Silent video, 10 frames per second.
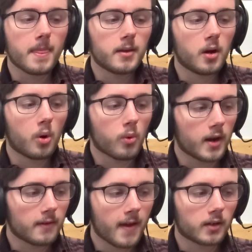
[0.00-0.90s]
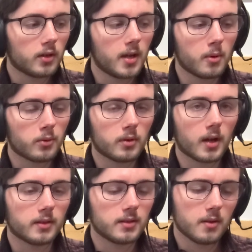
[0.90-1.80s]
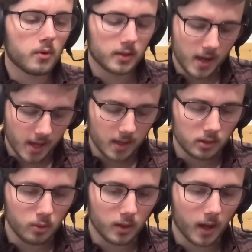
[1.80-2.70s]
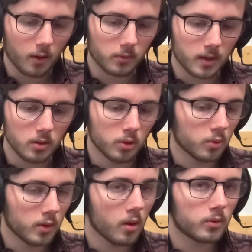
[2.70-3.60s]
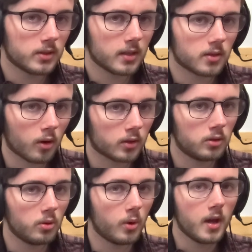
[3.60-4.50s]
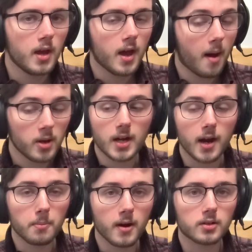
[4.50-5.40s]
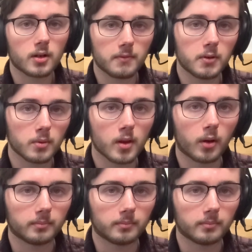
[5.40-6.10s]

running factory ammo through guns, and they weren't taking into account that you could reload 6 arc to a much higher pressure if you reload.